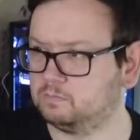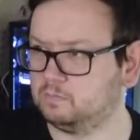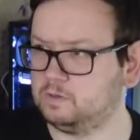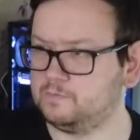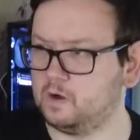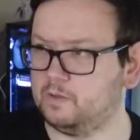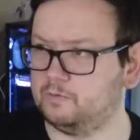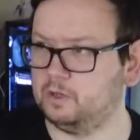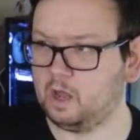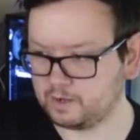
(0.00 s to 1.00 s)
You've got
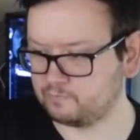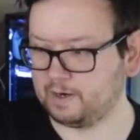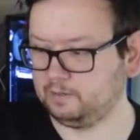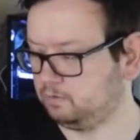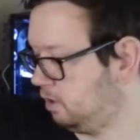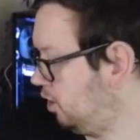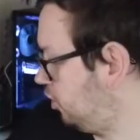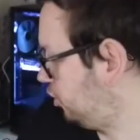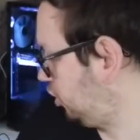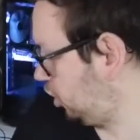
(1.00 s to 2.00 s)
the light ring,
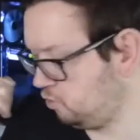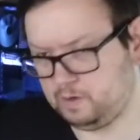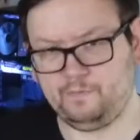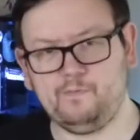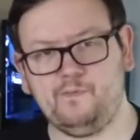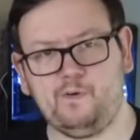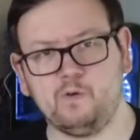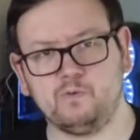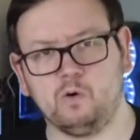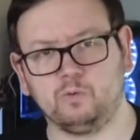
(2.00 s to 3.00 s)
2 different
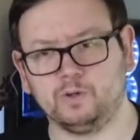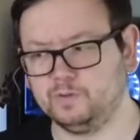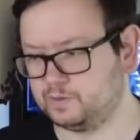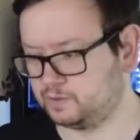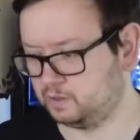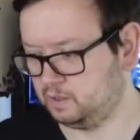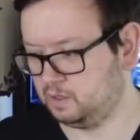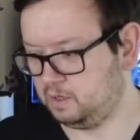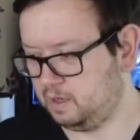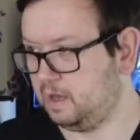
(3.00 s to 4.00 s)
phone holders,
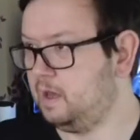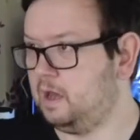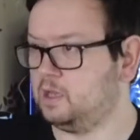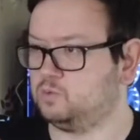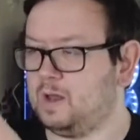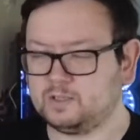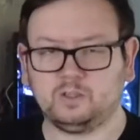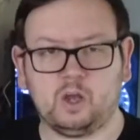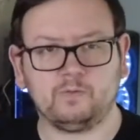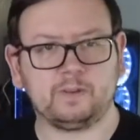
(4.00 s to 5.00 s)
as well as a
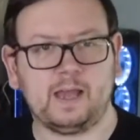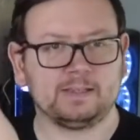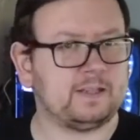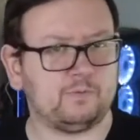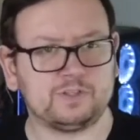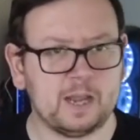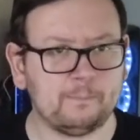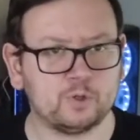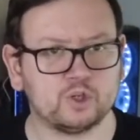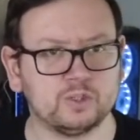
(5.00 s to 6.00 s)
light ring that has different
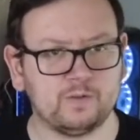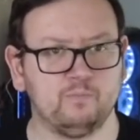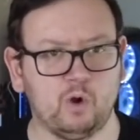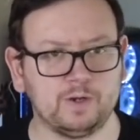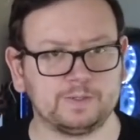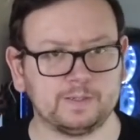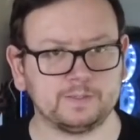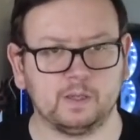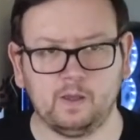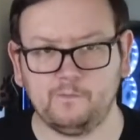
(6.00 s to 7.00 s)
temperatures and different brightnesses
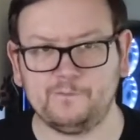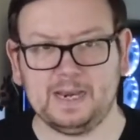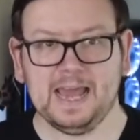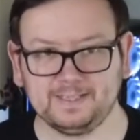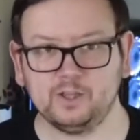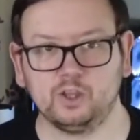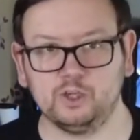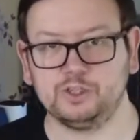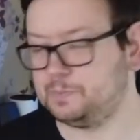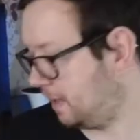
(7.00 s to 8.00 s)
for less than
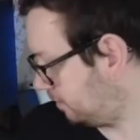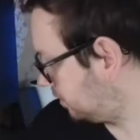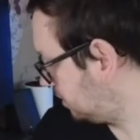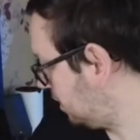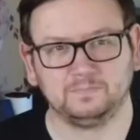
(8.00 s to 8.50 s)
£30.